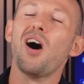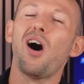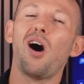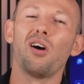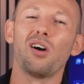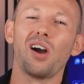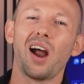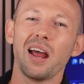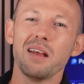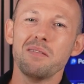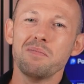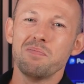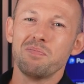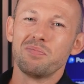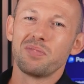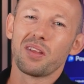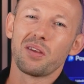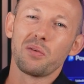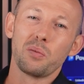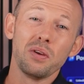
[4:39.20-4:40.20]
Alright,
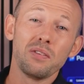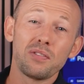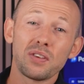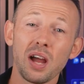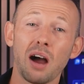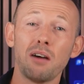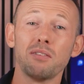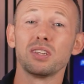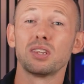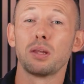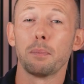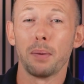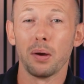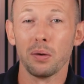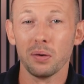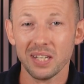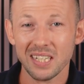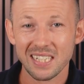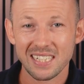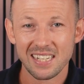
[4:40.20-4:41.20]
we've covered the
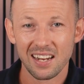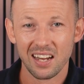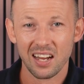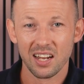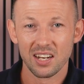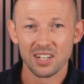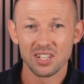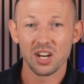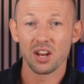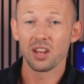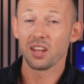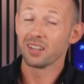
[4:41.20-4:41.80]
Boolean search,